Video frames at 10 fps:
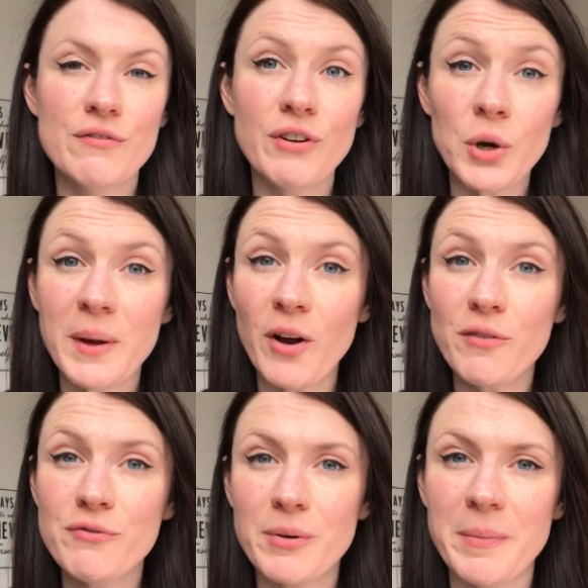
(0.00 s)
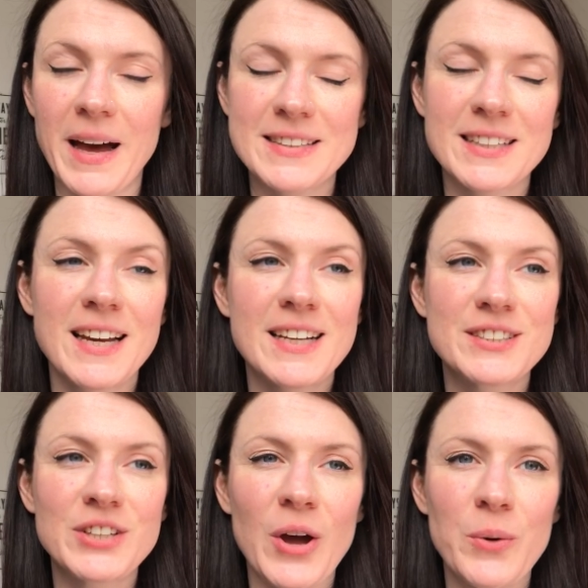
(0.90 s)
Following on from that,
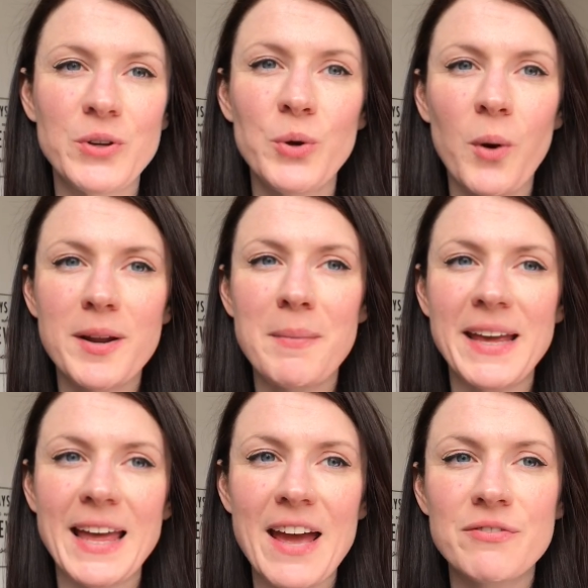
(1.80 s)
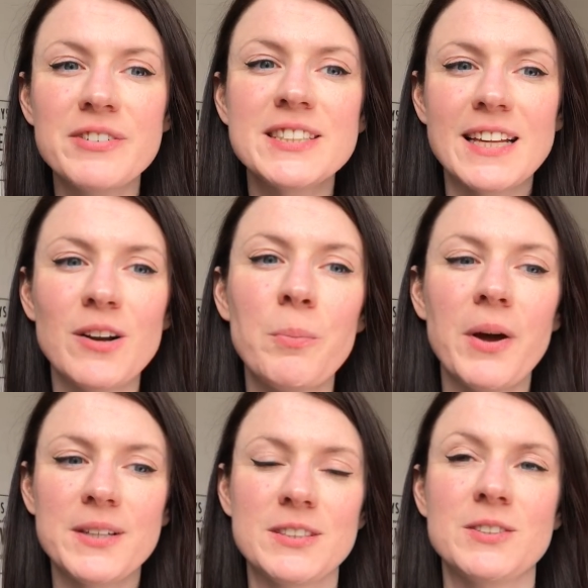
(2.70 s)
so you want to make every single
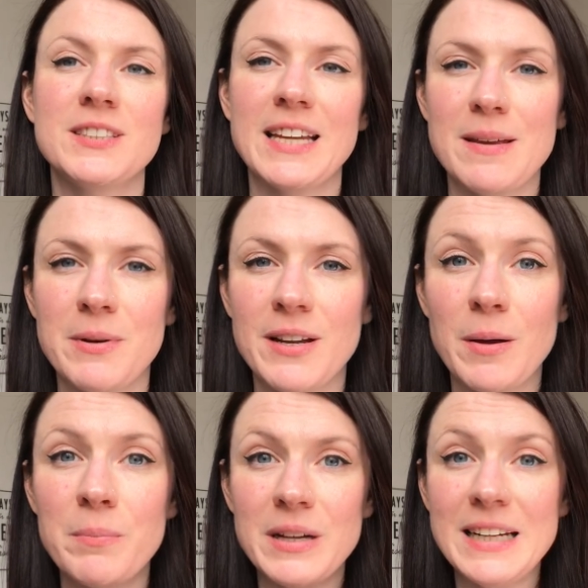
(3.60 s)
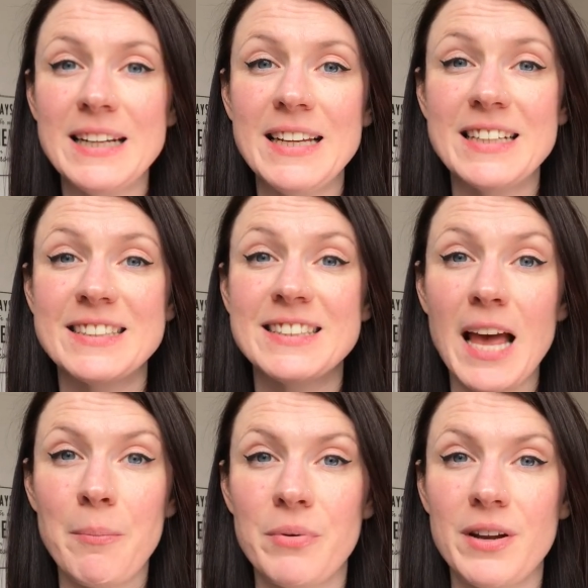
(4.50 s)
personal statement completely
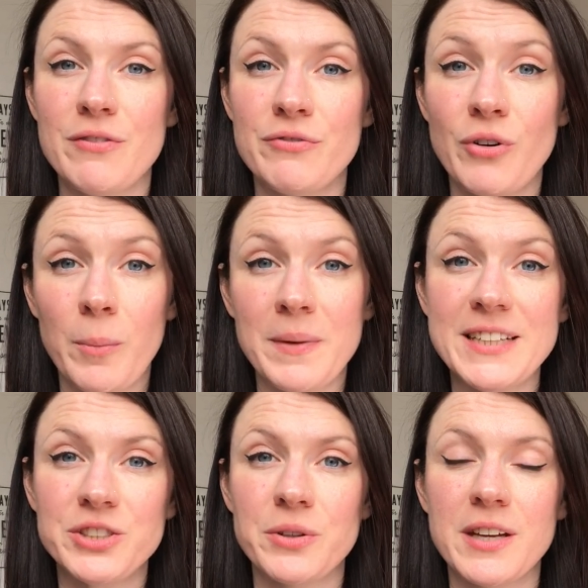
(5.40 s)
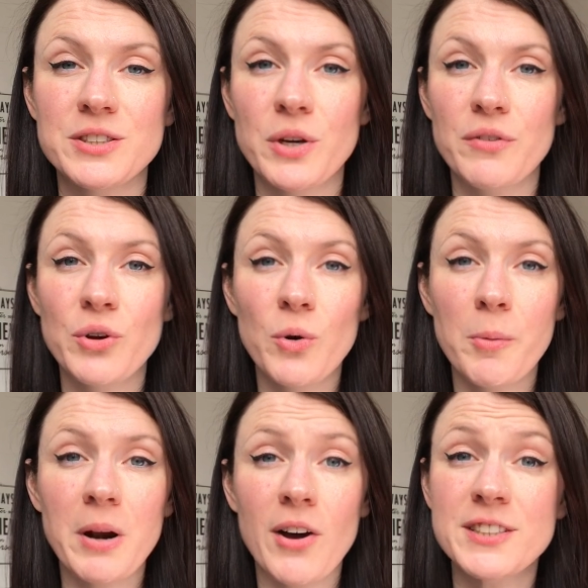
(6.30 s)
separate from each other. So if you're
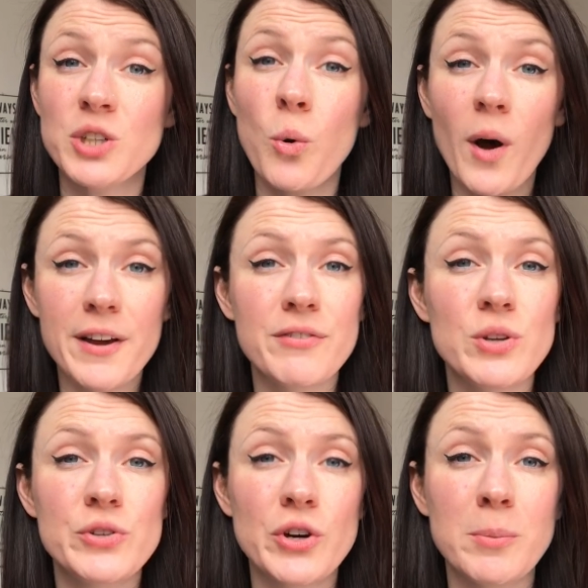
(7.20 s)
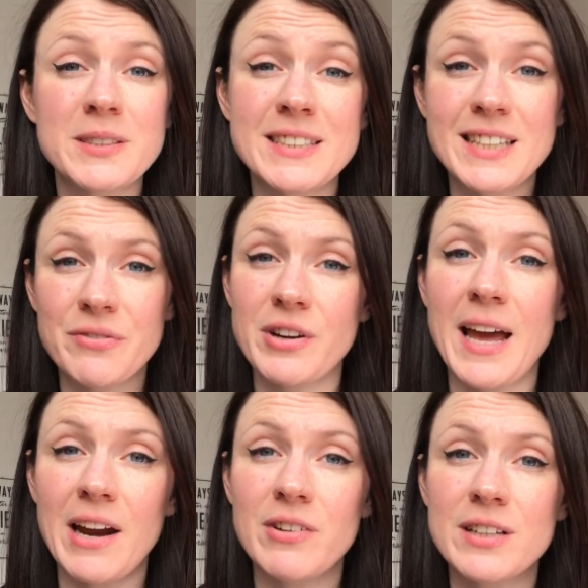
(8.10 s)
applying to quite a few jobs in different
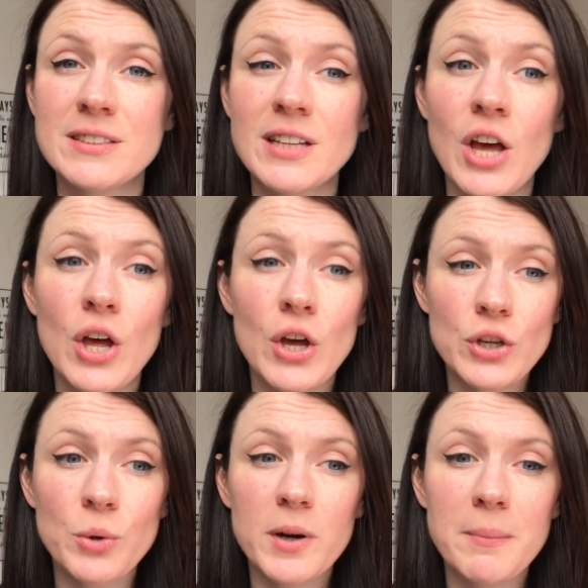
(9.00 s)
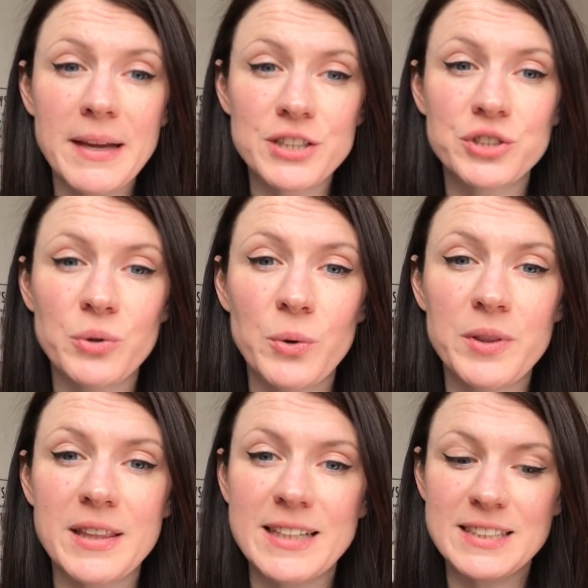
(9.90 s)
areas, you want to make sure
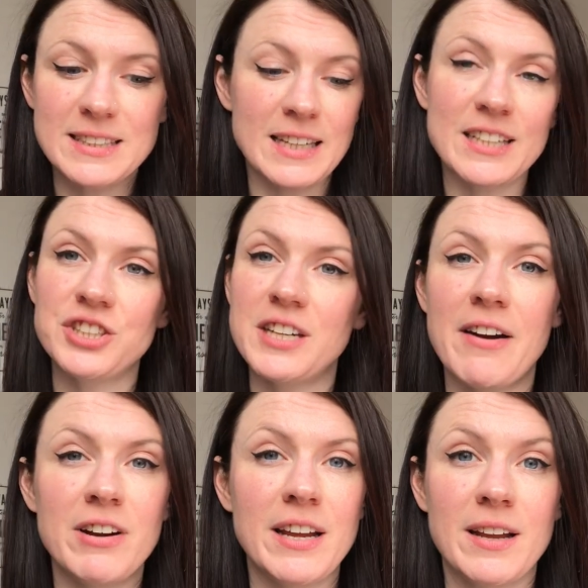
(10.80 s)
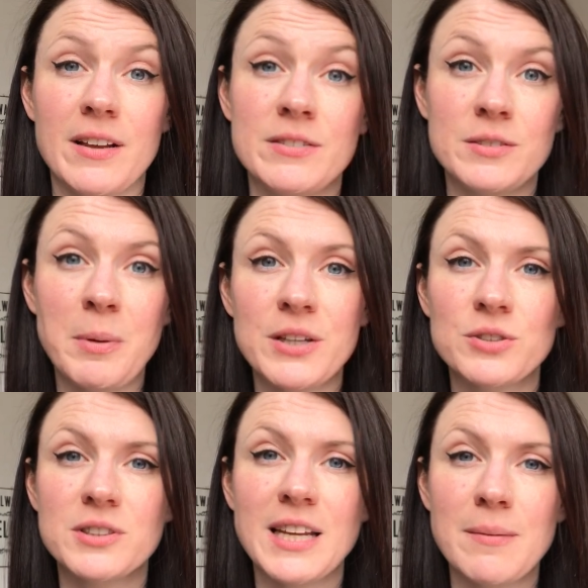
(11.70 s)
that this isn't a generic
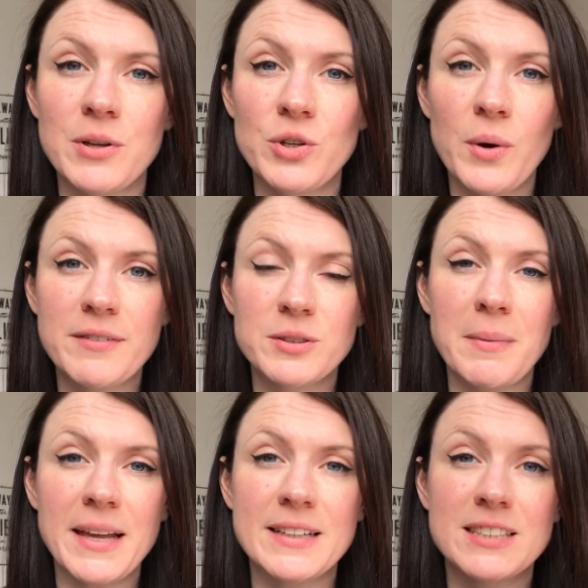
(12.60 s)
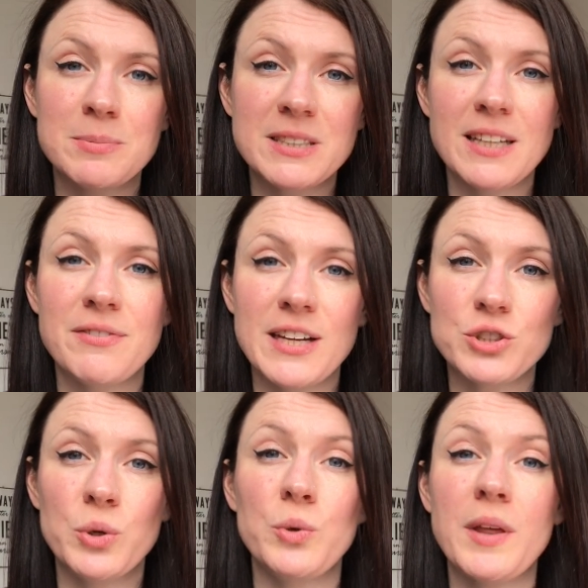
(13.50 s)
personal statement. You have to make it
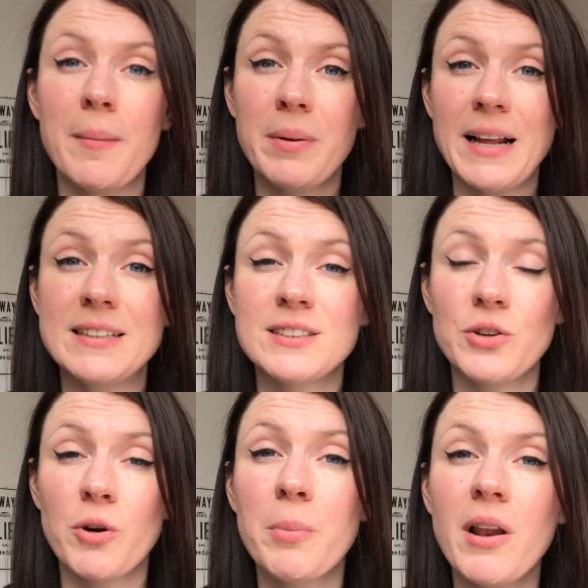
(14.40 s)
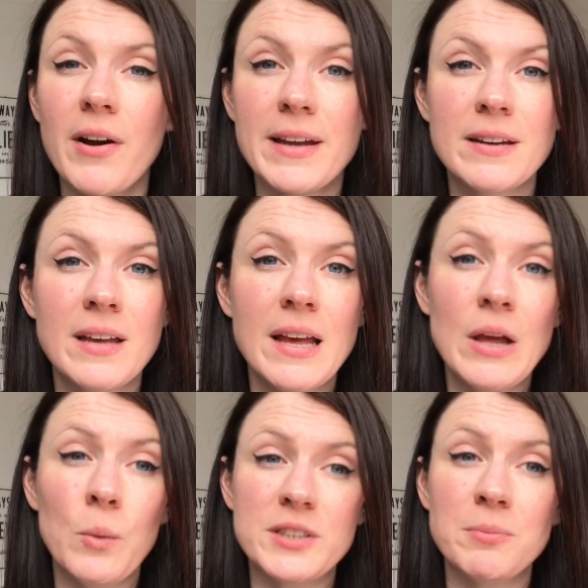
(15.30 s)
specific to that place that you're applying,
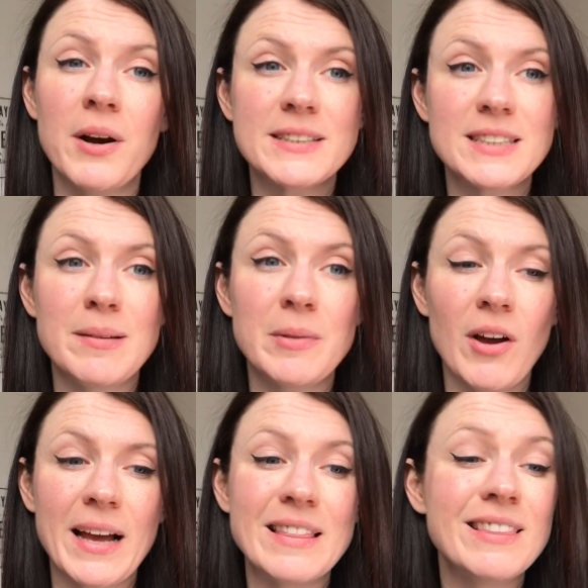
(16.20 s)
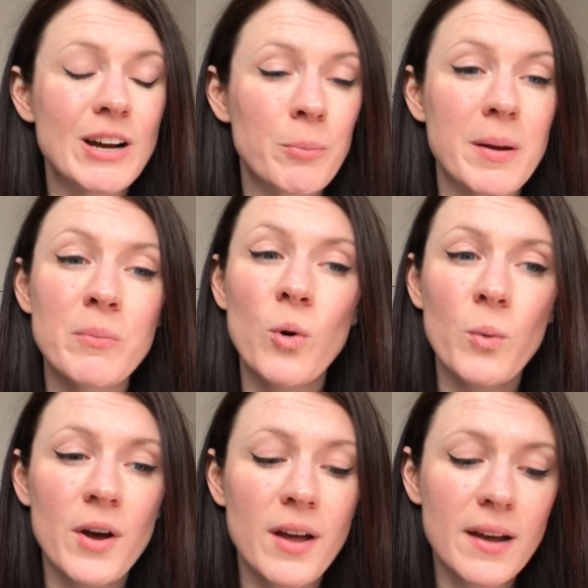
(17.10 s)
which might seem like a little bit more
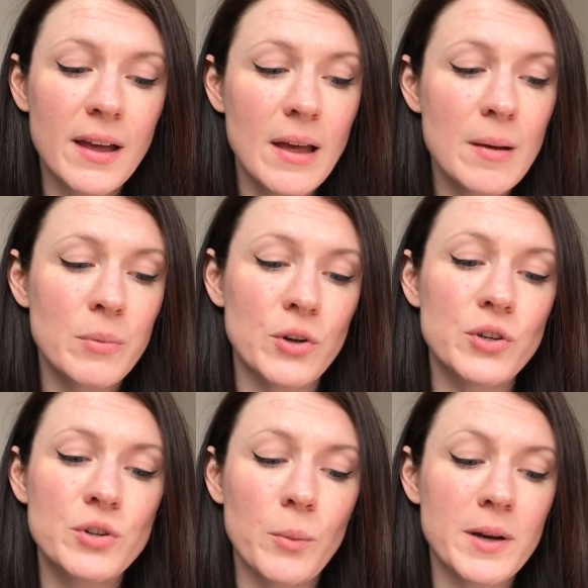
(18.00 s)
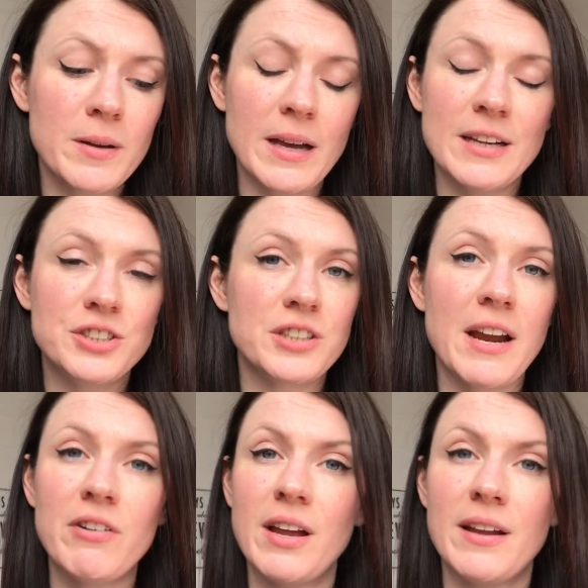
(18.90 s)
work, but you don't want a, a
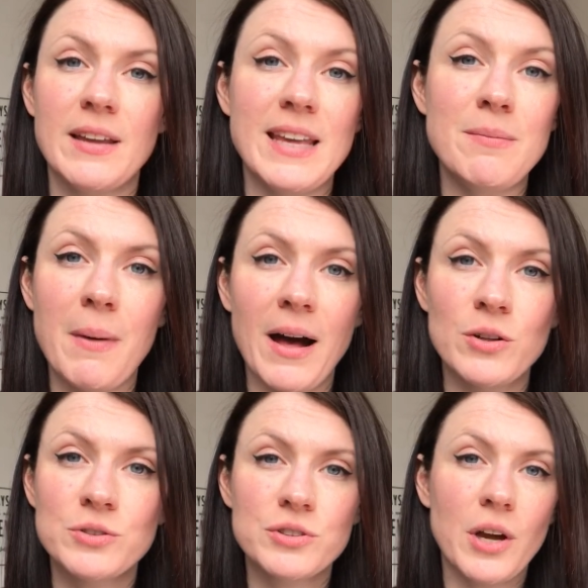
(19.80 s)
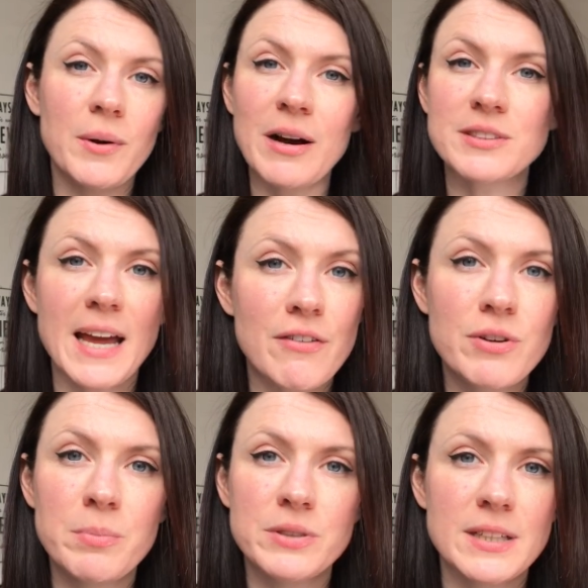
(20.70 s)
generic email just going out to
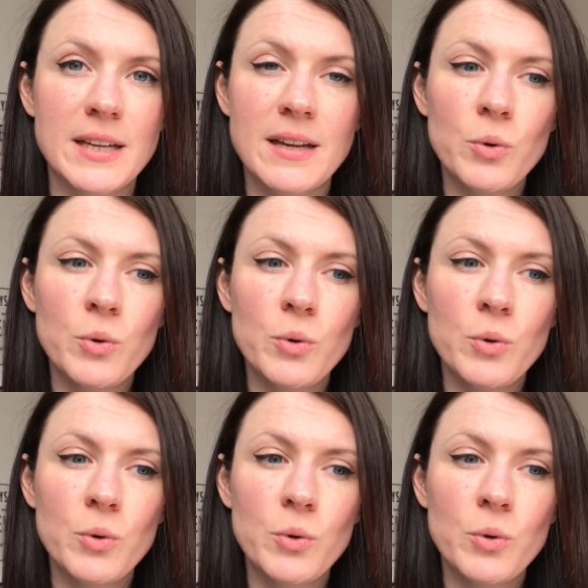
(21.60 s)
everybody.